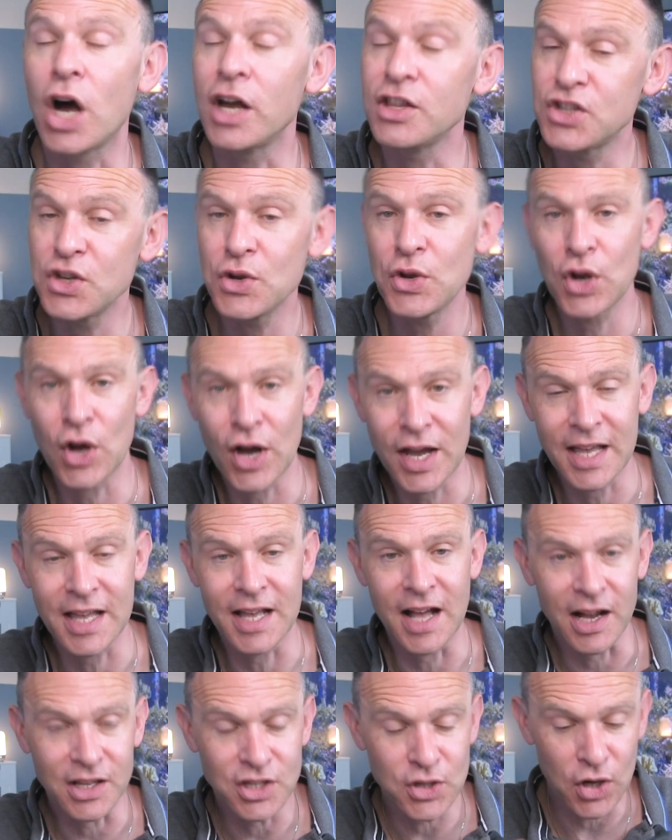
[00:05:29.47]
I do
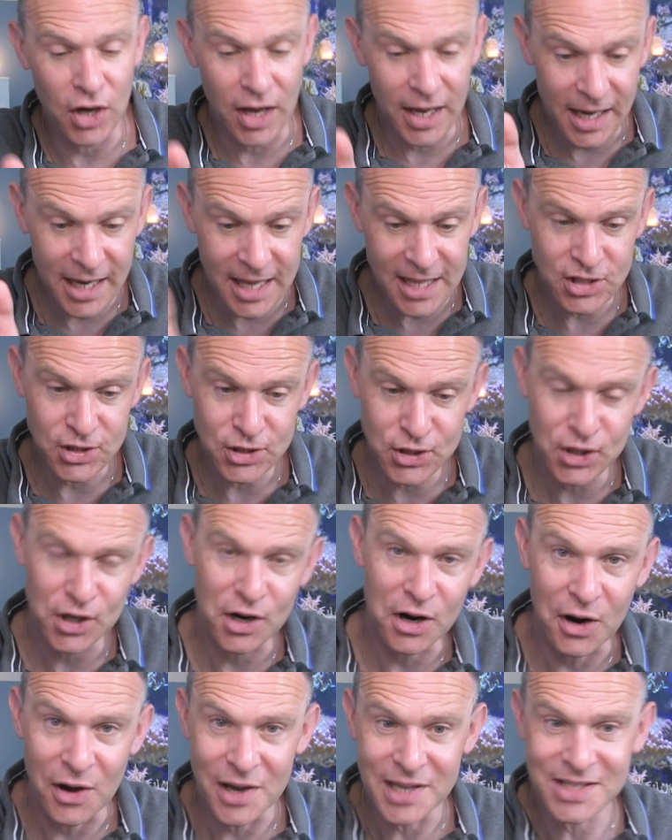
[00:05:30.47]
like lists and
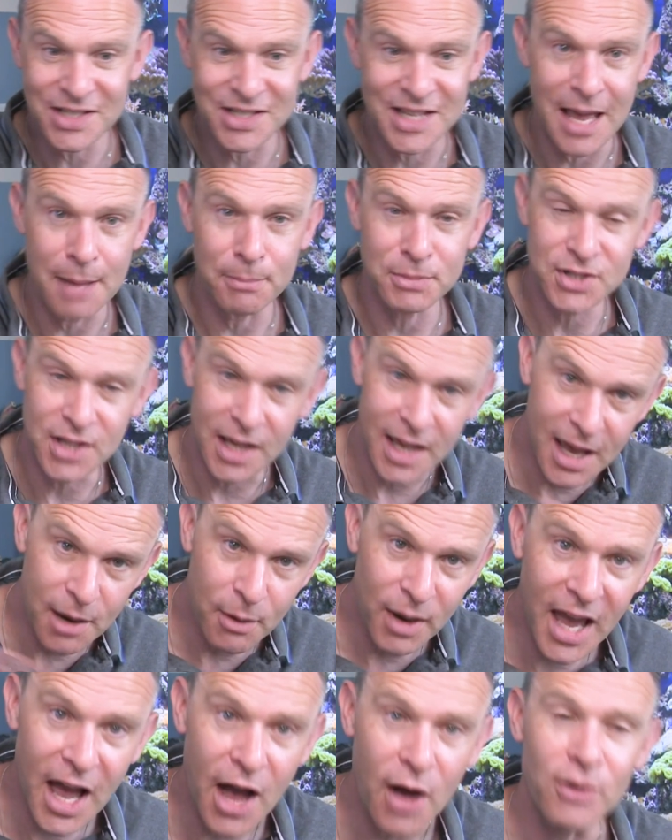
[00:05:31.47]
I like steps. So here
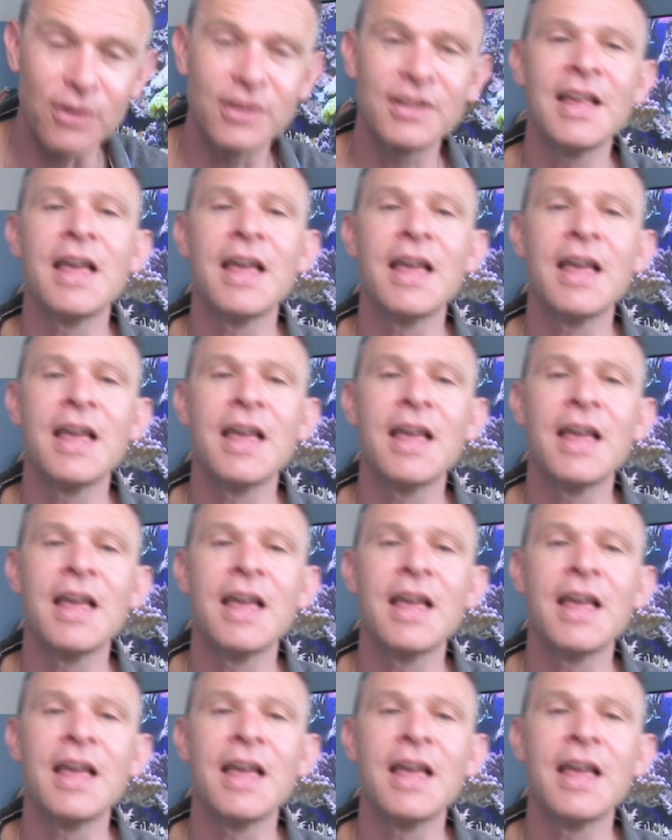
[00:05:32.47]
we go,